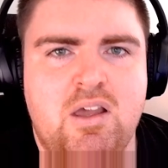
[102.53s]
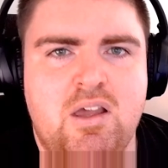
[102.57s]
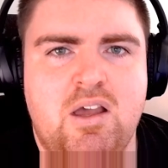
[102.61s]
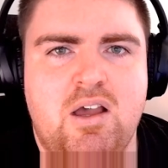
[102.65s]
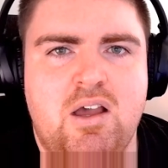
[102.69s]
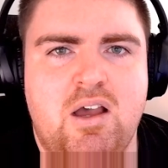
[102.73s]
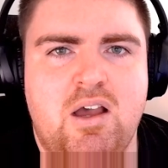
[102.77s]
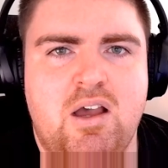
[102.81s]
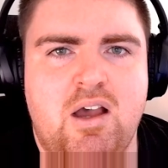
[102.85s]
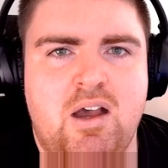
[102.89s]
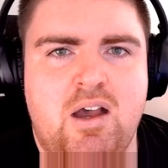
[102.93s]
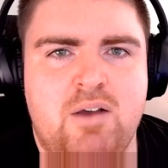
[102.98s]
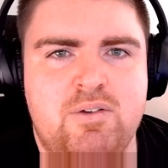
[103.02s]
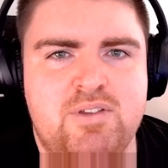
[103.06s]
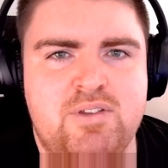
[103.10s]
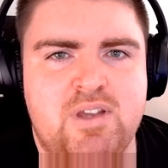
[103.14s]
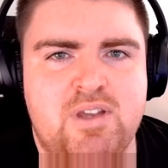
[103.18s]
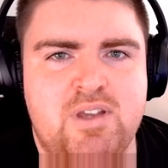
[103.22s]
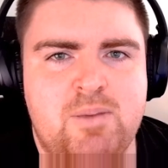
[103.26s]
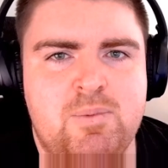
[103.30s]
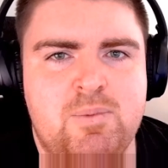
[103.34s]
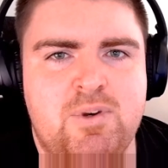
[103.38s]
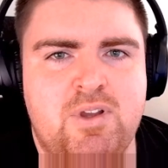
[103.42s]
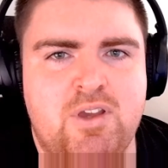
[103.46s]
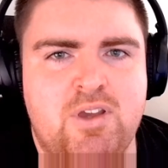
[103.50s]
I was
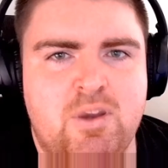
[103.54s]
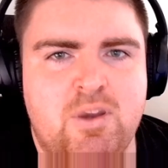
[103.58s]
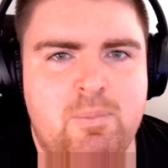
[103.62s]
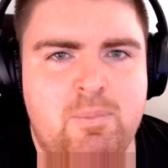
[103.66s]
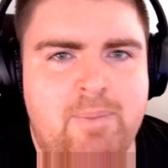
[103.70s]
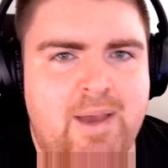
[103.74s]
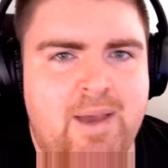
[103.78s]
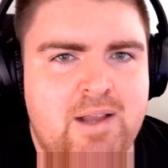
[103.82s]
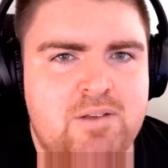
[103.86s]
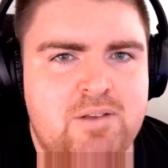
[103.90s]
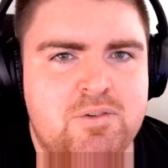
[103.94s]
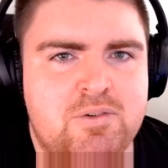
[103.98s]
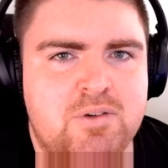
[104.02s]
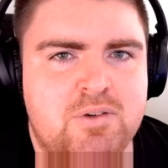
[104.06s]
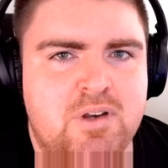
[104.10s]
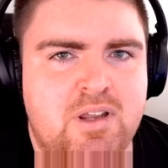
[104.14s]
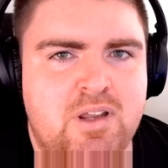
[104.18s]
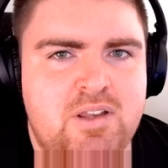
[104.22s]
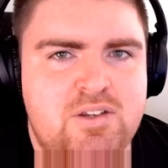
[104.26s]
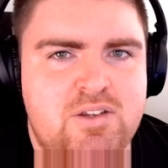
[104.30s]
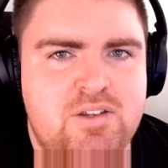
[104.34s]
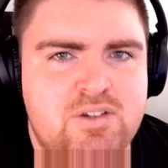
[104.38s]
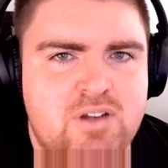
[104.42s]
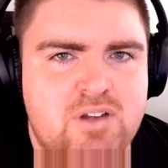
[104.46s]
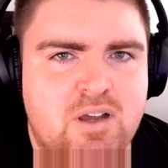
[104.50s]
able to go back to it
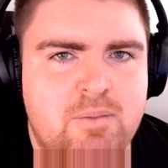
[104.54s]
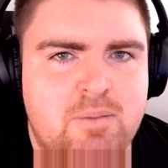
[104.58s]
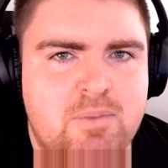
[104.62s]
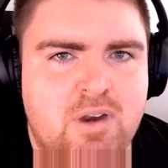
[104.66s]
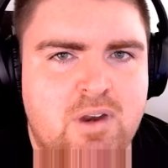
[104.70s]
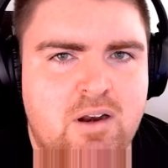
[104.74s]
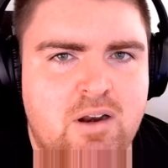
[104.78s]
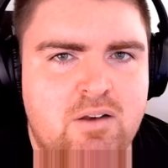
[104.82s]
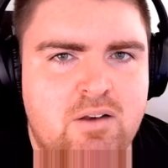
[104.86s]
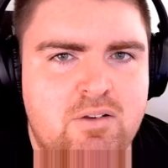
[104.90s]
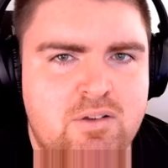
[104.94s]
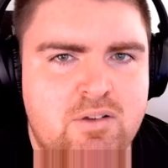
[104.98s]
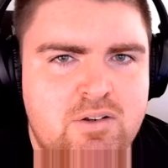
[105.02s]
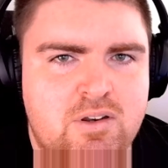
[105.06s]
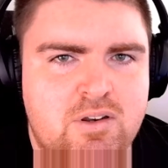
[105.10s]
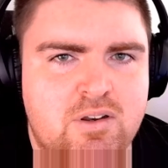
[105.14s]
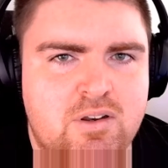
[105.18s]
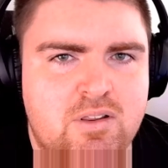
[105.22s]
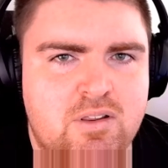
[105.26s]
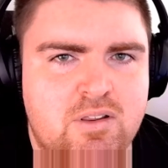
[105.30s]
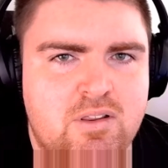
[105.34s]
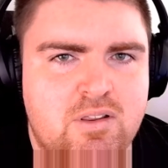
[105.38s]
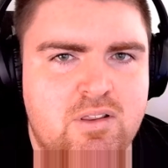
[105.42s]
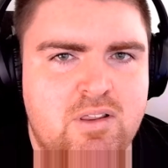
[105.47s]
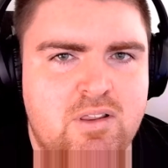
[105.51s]
each time that I looked
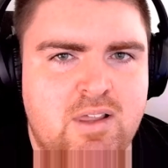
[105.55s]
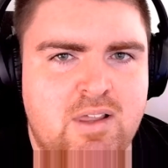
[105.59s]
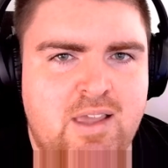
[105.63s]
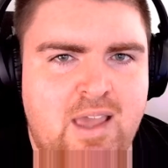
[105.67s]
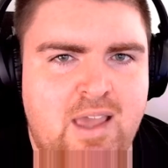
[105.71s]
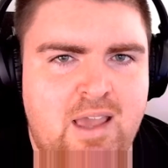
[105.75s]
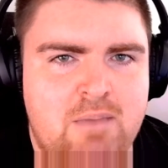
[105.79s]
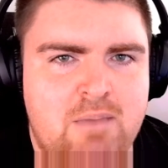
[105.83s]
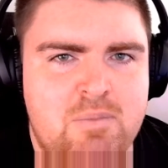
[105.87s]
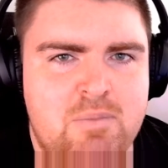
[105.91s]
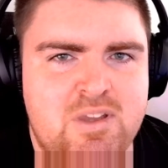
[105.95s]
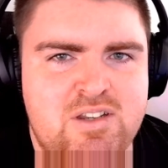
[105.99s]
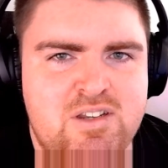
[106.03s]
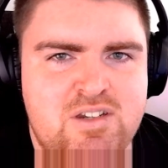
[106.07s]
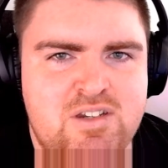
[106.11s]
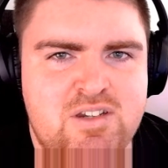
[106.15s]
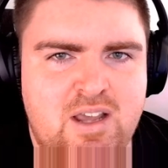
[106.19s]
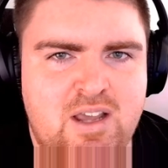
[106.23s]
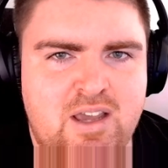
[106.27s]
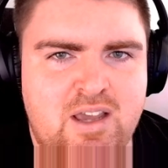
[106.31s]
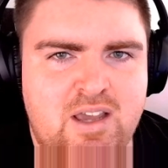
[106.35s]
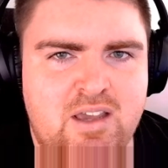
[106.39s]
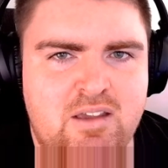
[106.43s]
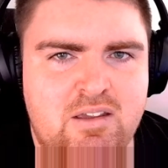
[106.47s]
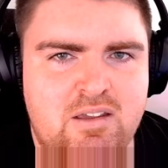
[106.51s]
at the game each
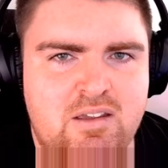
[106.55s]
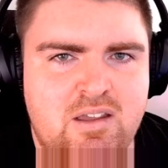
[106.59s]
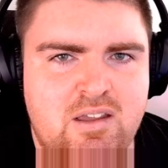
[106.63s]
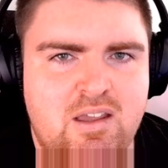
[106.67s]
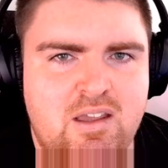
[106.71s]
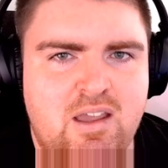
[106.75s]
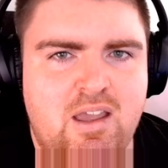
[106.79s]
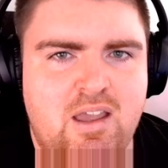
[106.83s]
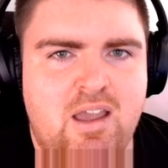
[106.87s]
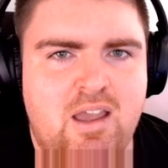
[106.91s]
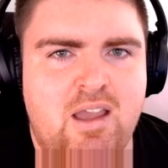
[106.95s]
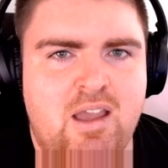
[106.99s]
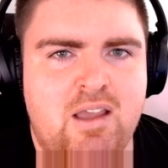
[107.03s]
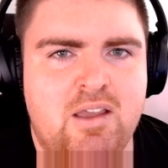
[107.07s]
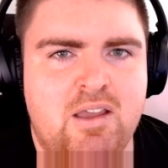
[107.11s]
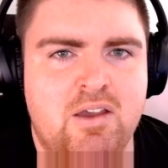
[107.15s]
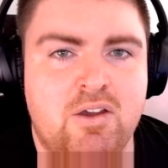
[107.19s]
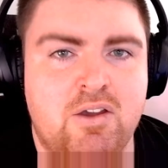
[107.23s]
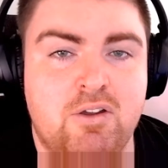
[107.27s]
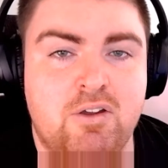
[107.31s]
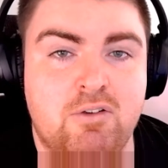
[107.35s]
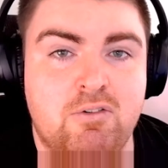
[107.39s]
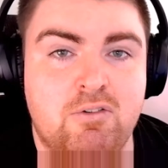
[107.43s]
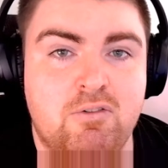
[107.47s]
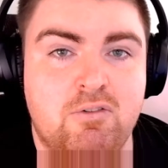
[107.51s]
day and
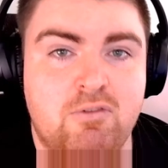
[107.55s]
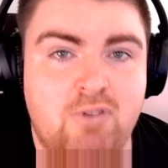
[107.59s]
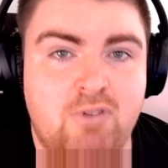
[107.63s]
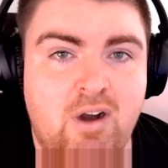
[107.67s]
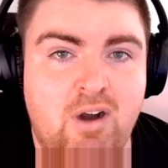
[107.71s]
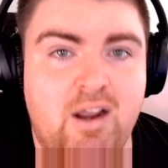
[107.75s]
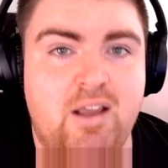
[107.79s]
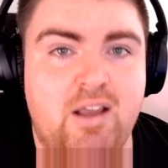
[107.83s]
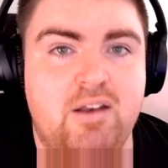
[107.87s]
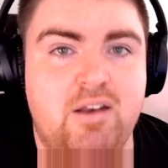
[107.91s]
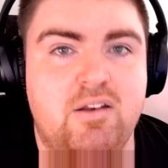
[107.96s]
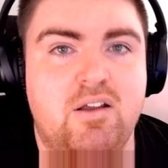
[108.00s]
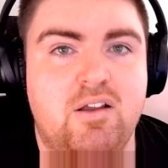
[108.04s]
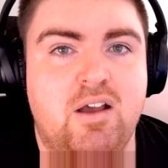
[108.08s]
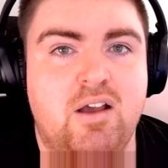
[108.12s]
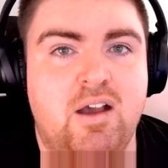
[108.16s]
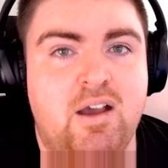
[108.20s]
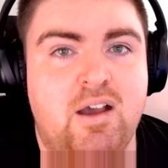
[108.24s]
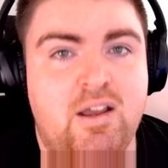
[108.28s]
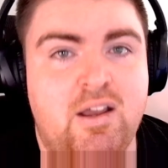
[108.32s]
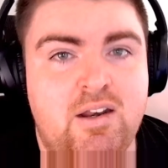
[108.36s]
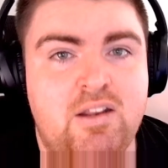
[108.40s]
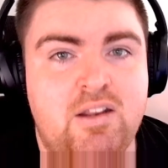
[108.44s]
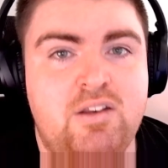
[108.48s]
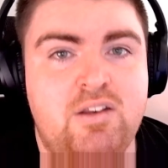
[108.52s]
go, right, I
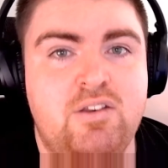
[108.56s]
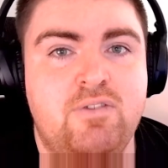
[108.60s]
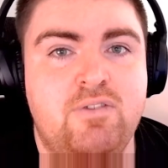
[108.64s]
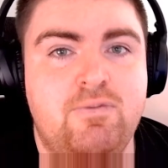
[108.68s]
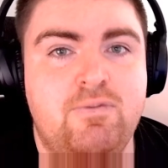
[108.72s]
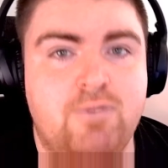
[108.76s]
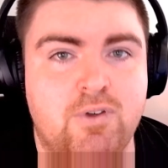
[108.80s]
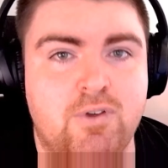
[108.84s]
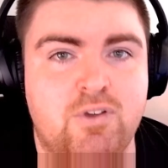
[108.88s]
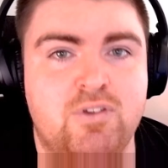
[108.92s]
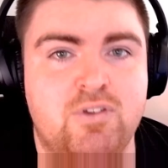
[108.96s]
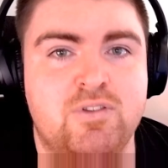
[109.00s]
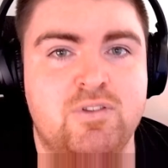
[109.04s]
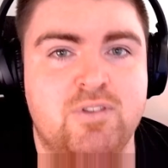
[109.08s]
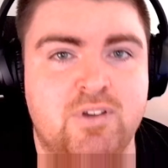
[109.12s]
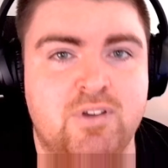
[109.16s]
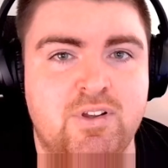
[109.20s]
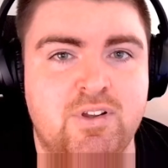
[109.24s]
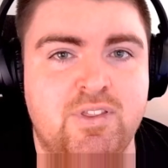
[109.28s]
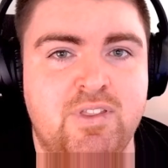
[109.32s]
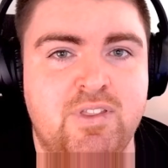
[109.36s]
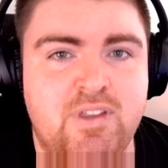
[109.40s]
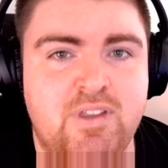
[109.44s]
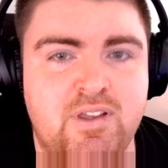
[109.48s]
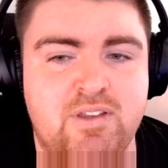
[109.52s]
need to focus on
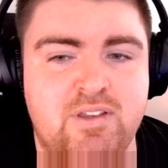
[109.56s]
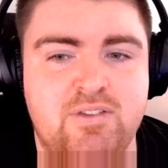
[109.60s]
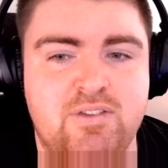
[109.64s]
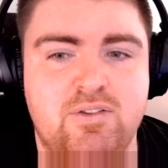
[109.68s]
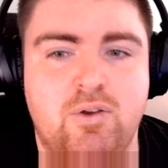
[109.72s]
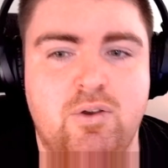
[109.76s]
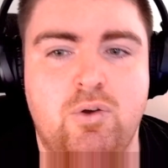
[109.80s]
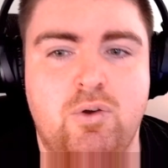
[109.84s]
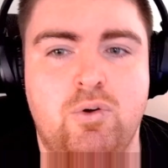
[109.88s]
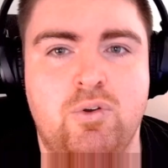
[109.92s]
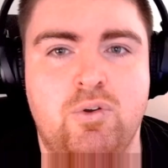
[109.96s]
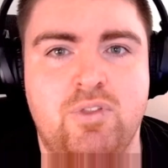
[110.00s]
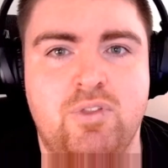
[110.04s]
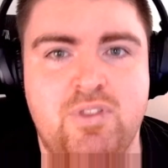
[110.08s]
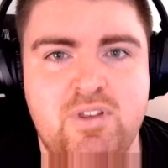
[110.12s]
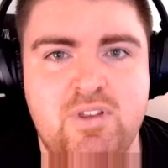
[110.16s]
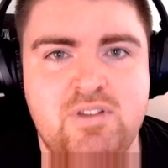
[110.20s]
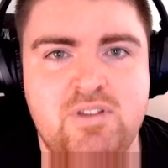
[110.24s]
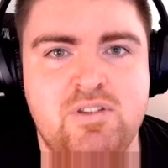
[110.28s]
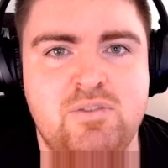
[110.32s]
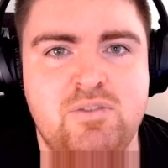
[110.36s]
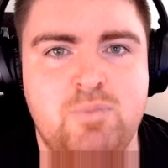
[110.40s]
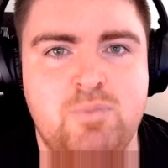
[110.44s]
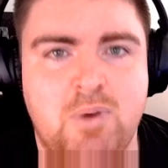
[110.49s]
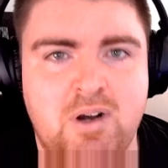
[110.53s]
this, or this
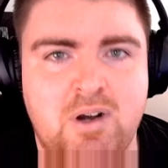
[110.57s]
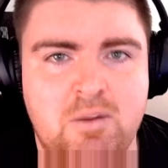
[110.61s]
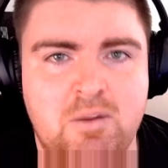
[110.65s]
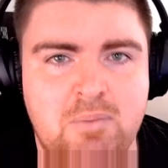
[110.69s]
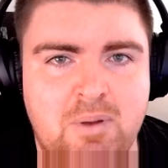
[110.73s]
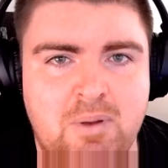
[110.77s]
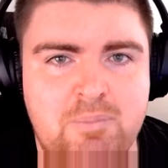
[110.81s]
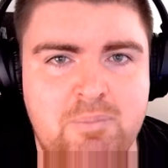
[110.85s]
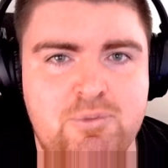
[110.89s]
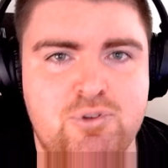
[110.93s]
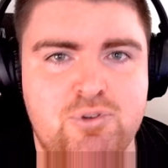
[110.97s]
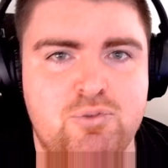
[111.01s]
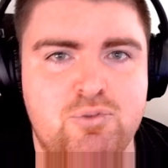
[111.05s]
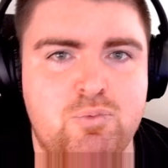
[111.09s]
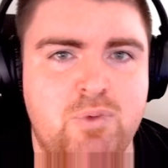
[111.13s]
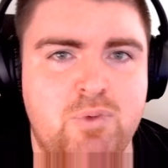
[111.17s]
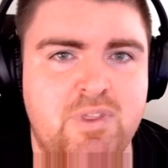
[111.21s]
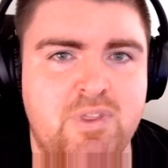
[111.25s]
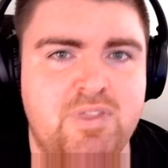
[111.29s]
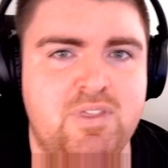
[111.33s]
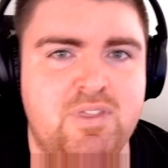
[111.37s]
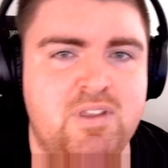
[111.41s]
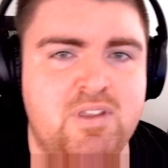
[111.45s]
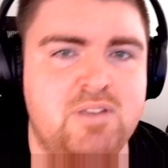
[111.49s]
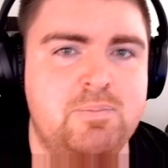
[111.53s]
is where I'm up to with
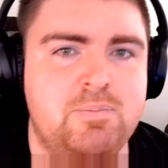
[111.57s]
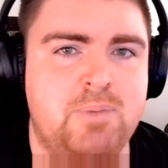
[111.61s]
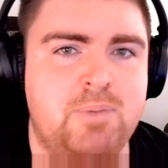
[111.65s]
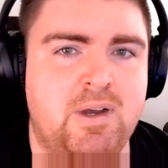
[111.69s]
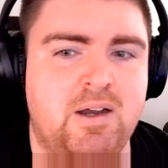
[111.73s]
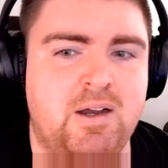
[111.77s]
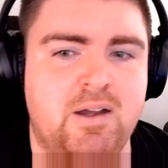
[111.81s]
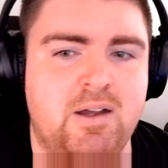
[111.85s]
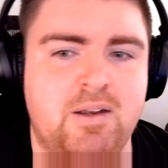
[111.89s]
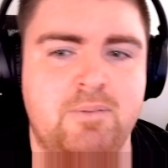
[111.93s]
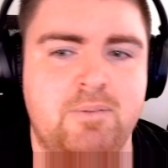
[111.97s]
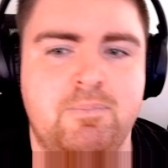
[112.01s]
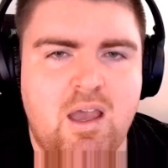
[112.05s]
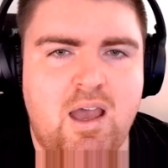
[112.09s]
this part.